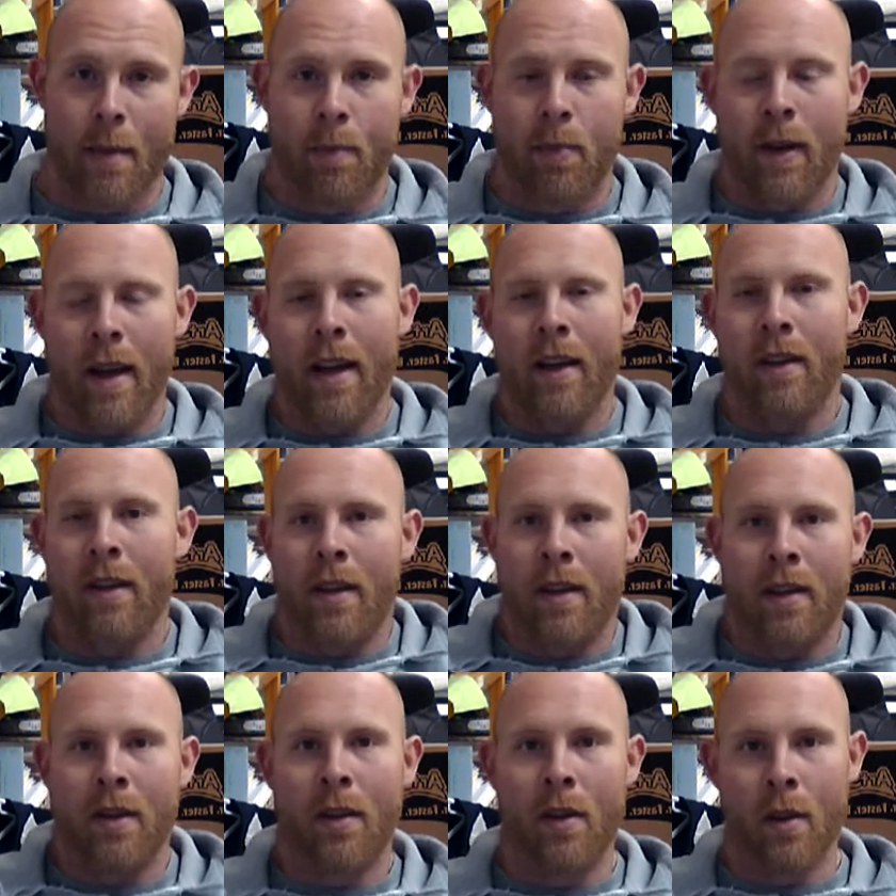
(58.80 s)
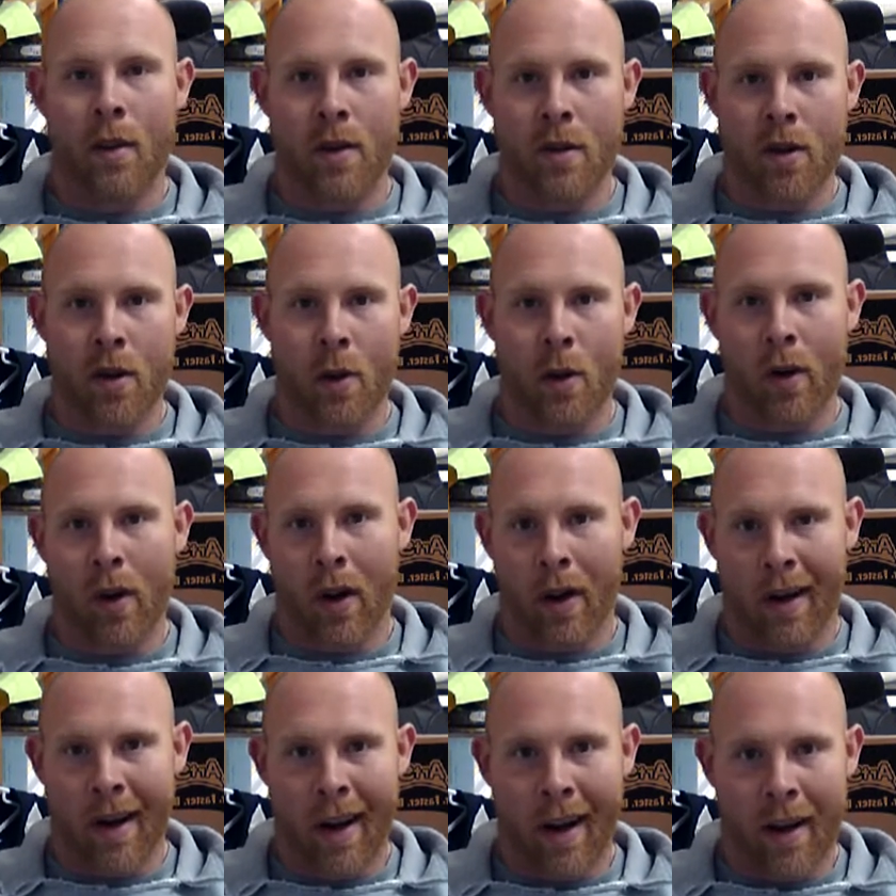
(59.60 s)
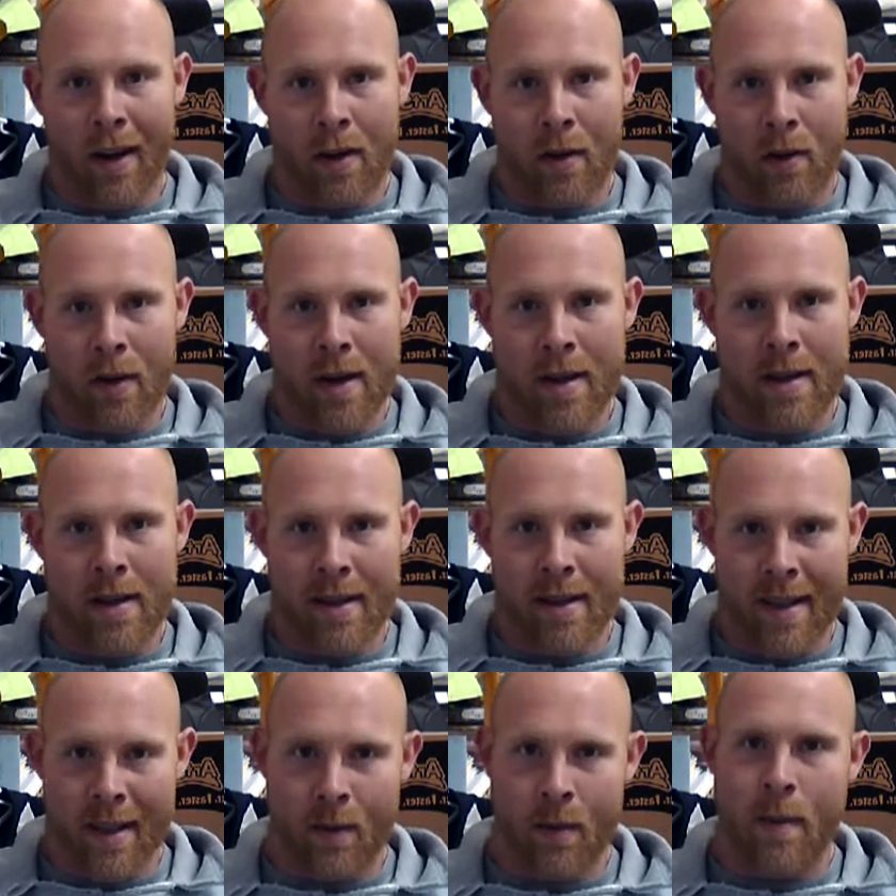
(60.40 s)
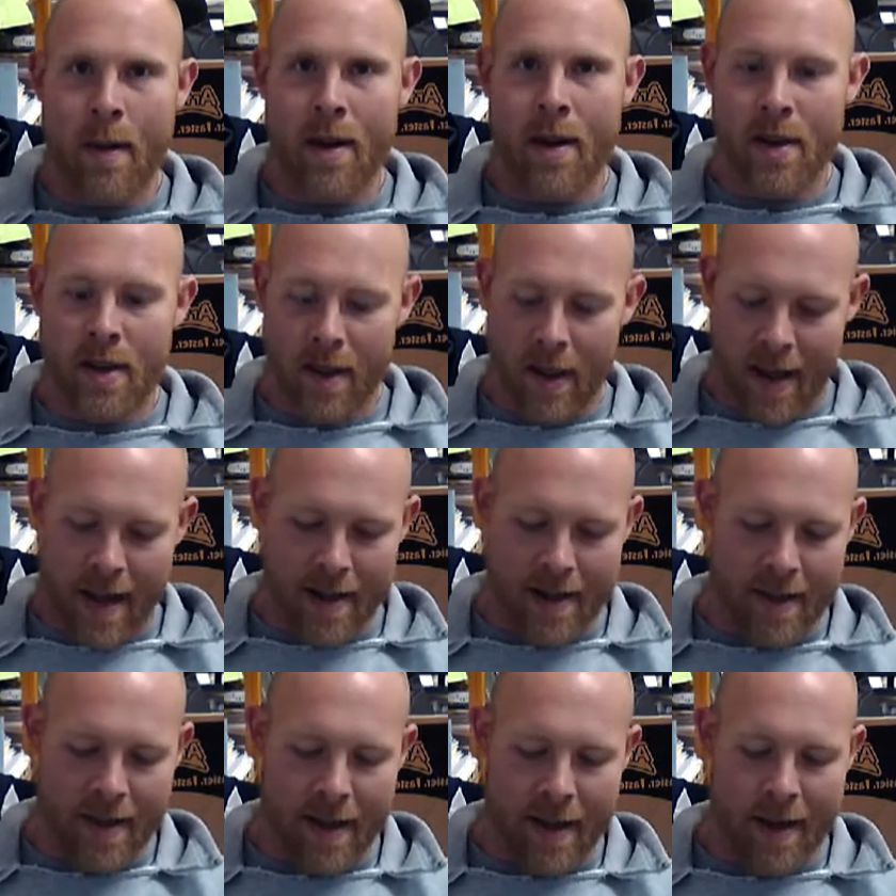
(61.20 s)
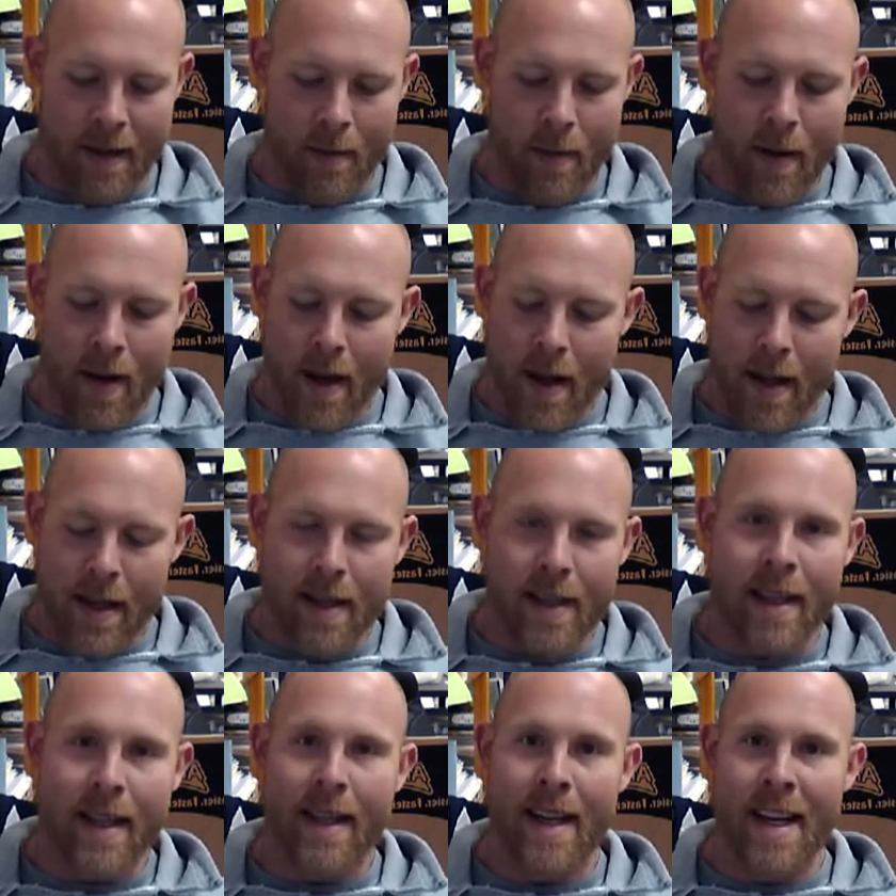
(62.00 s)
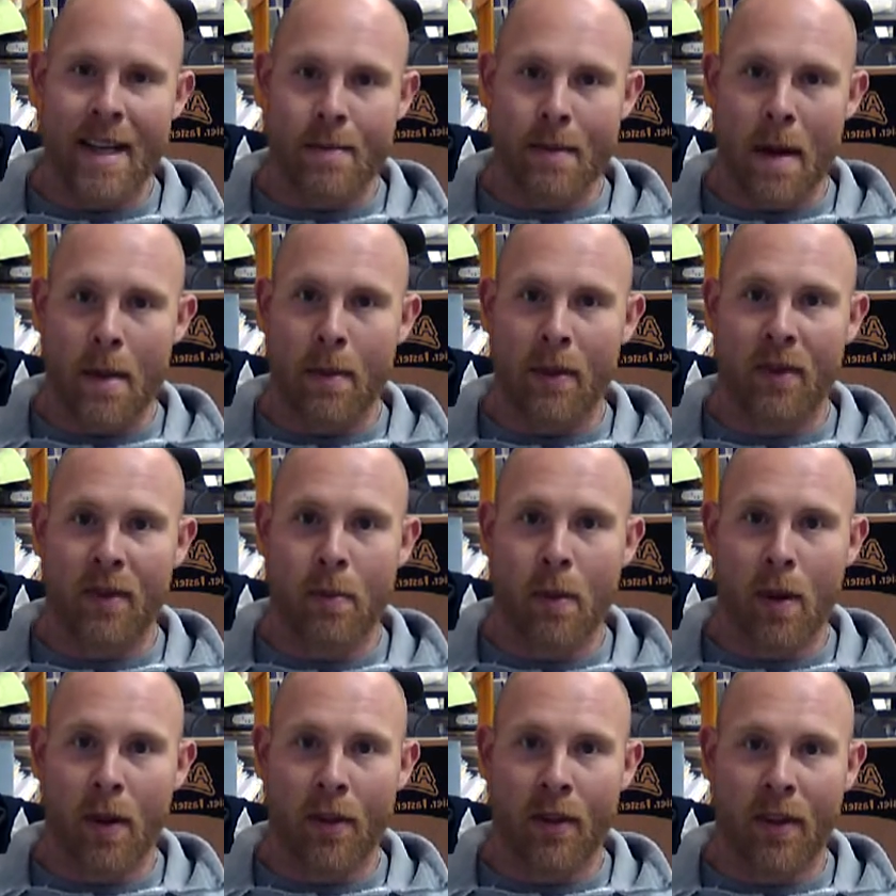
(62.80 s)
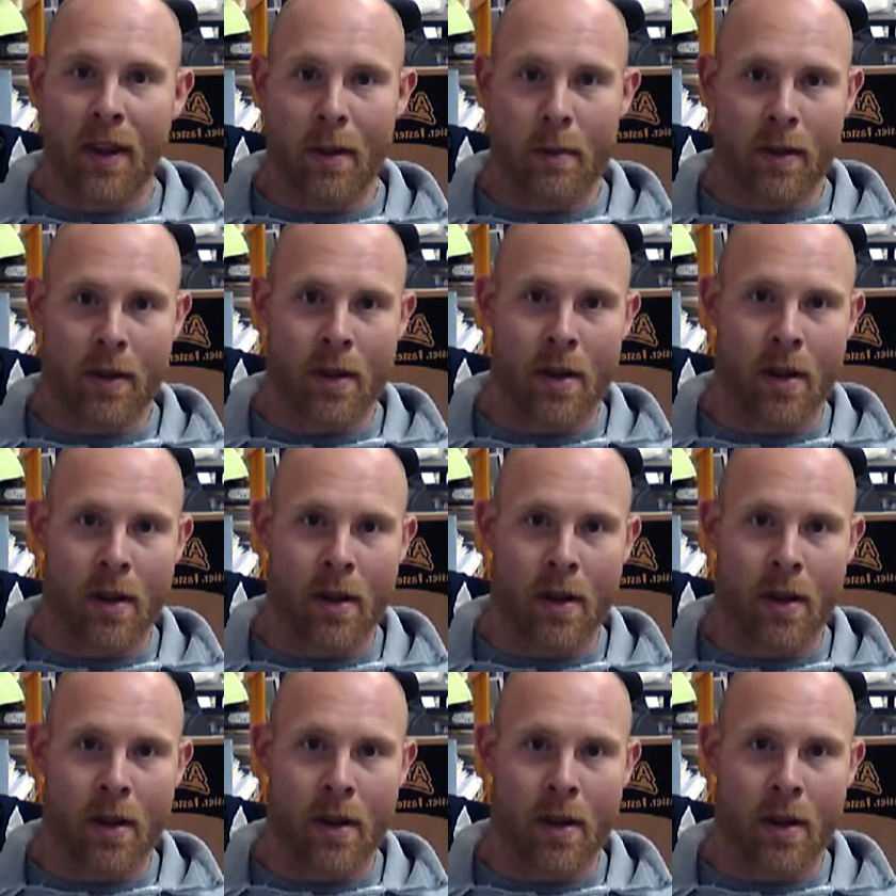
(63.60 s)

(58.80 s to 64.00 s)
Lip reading: plays into controlling our characteristics. As we mentioned last time, DNA is made up of small segments